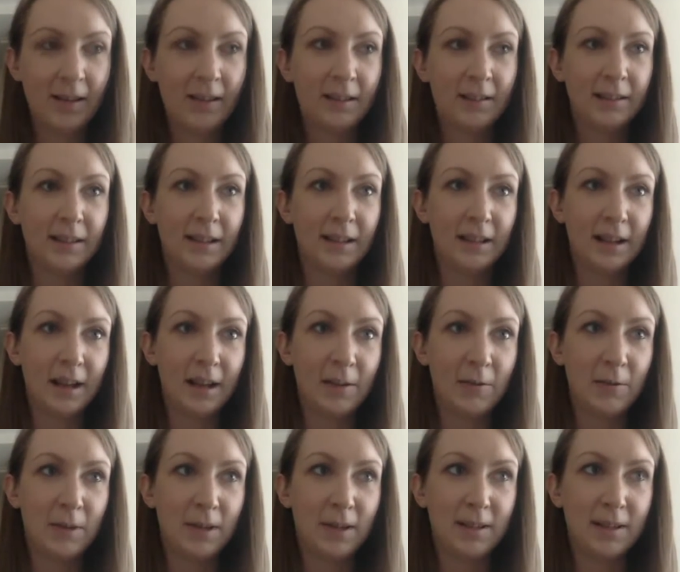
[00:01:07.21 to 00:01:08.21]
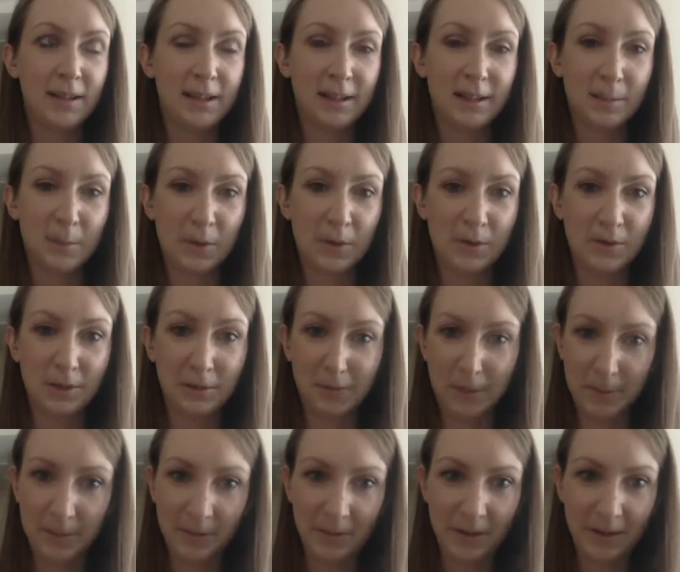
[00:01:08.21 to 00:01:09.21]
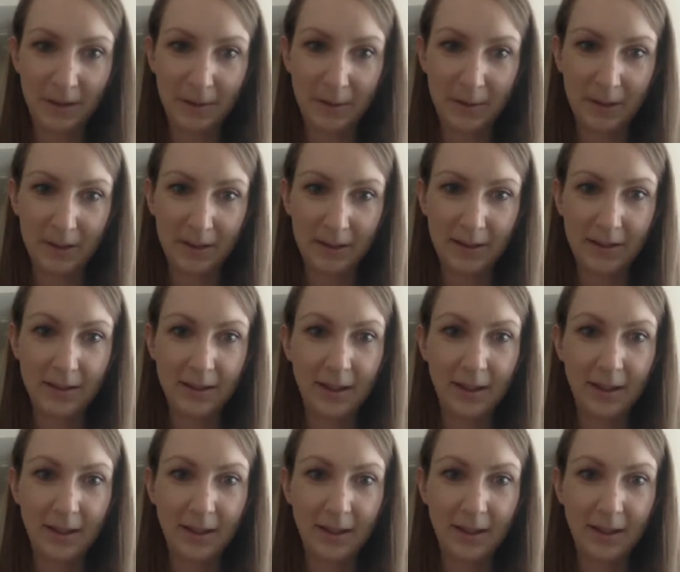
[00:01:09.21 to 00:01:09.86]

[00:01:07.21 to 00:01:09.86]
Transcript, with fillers: that I was exposed to web development.